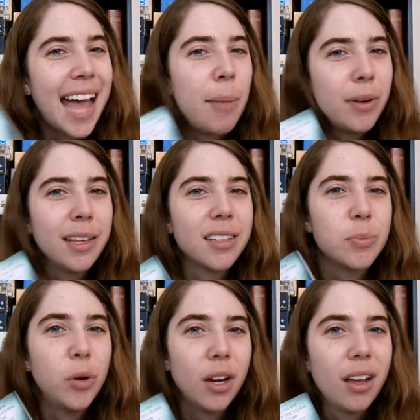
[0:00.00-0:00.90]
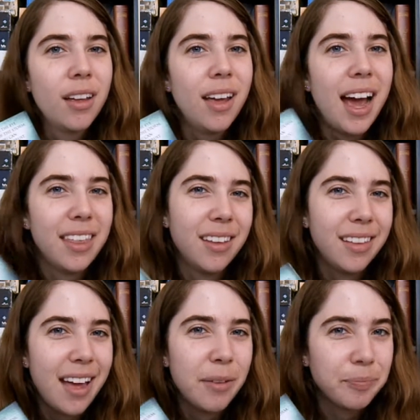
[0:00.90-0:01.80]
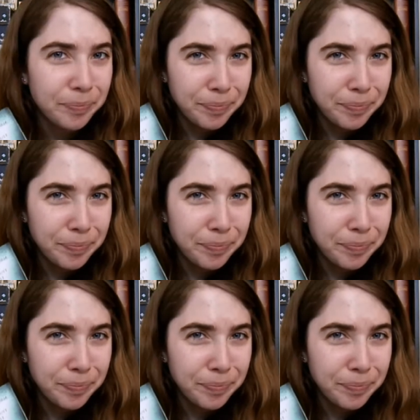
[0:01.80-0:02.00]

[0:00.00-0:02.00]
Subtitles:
happening in this book, I think, that